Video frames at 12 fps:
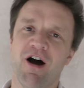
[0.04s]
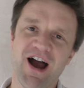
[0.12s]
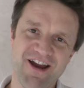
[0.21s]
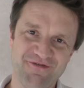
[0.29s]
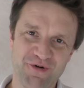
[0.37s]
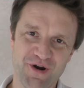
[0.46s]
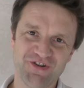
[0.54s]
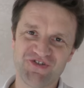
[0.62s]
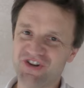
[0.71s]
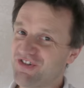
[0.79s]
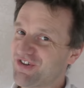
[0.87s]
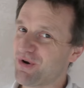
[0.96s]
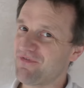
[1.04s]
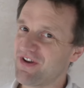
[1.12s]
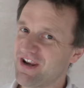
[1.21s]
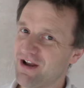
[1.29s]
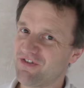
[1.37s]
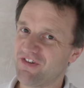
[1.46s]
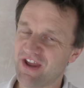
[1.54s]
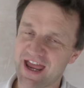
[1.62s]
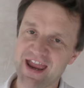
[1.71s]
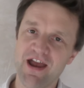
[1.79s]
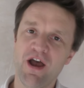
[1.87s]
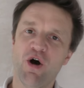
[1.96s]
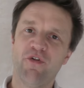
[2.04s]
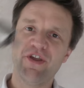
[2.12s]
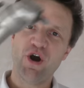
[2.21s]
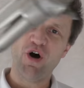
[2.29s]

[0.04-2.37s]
Hi everyone, just a quick video today on the